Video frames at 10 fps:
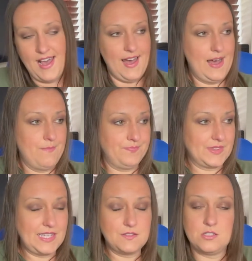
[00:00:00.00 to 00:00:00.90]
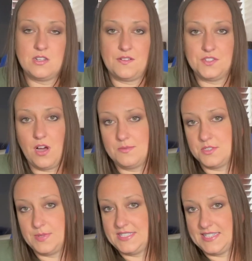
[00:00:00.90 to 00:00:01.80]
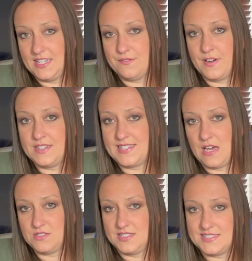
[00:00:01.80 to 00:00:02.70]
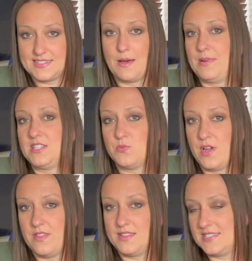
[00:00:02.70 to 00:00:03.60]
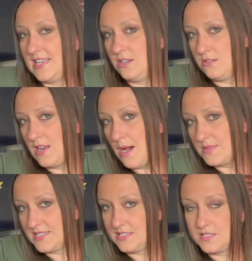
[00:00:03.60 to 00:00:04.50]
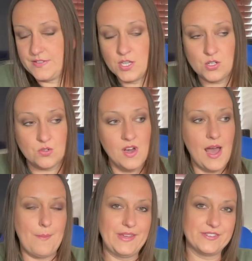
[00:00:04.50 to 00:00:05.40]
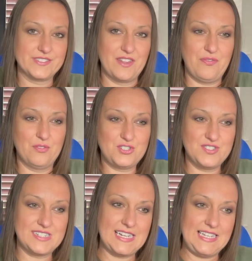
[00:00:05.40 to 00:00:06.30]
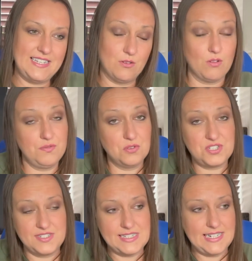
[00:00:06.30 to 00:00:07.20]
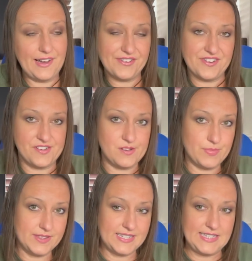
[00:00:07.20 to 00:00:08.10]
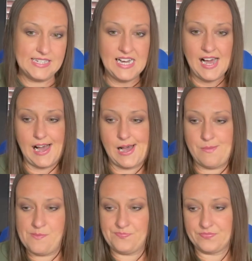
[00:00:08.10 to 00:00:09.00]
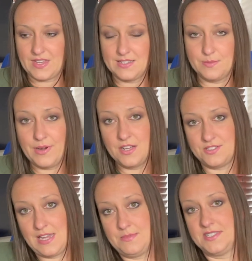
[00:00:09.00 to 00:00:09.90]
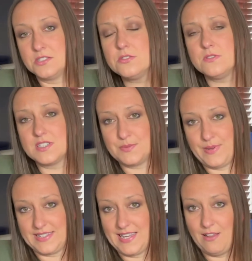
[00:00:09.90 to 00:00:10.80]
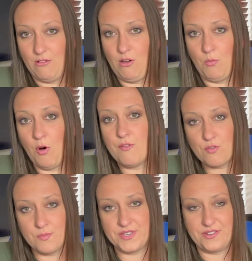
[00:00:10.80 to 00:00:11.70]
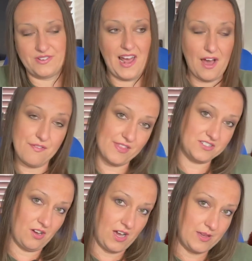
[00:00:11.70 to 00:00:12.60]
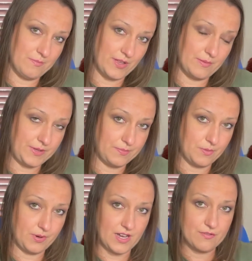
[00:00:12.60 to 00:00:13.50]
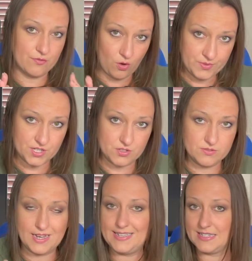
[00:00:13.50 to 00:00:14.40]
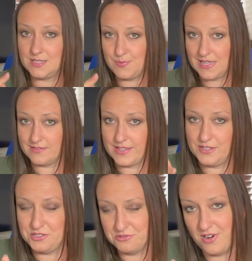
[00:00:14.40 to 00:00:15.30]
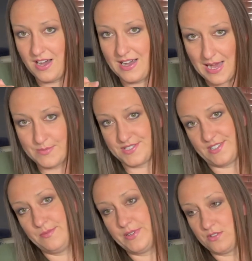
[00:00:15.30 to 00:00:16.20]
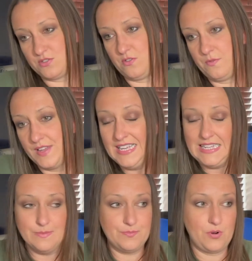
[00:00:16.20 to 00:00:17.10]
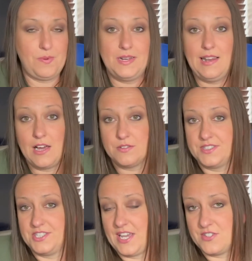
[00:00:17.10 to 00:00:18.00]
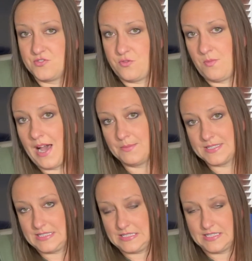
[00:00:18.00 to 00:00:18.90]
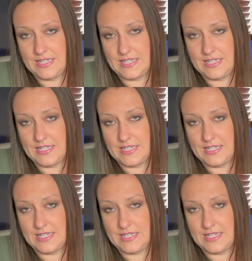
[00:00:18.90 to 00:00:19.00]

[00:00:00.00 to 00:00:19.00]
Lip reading: enough time to basically find out and establish whether the selling on Amazon is for you, because unfortunately or fortunately, I don't know, but the buyers on Amazon do expect hell of a lot more from you, and half of the time when the people buy from you, they expect that you are Amazon because of probably lack of education from Amazon's